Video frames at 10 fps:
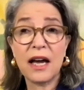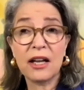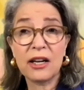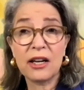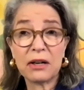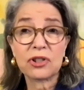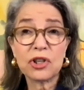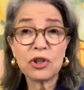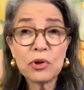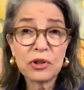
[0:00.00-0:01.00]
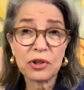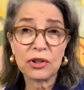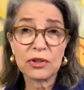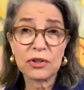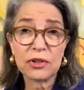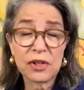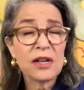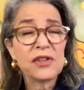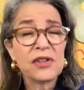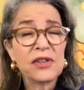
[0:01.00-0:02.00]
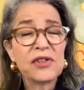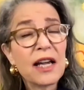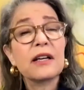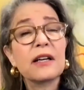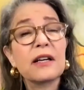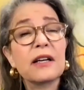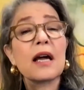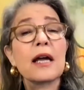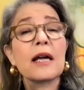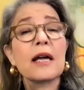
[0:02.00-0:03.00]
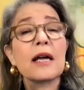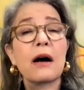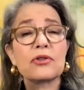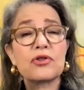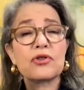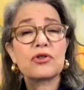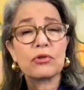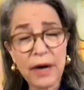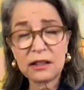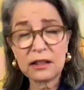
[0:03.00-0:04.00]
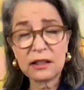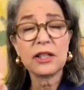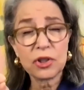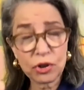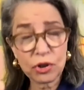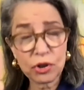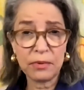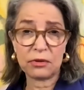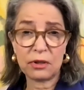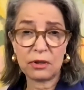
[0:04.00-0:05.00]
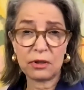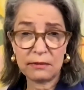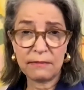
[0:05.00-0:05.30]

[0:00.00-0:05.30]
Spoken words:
And about 2/3 say that they directly attribute